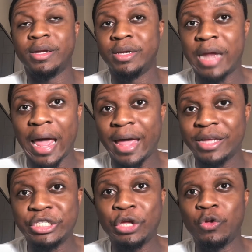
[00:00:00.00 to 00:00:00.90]
That
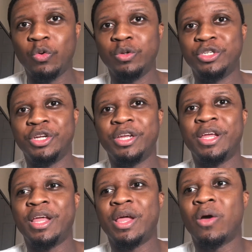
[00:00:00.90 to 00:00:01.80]
is huge.
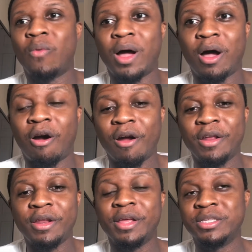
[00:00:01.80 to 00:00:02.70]
While
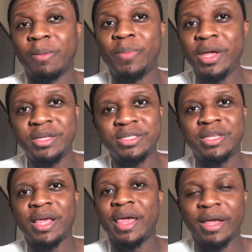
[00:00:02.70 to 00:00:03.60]
Harden is a beast,
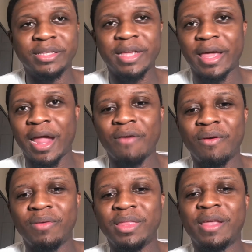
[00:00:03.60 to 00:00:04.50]
and he could take care of
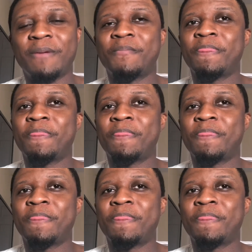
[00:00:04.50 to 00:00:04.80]
everything,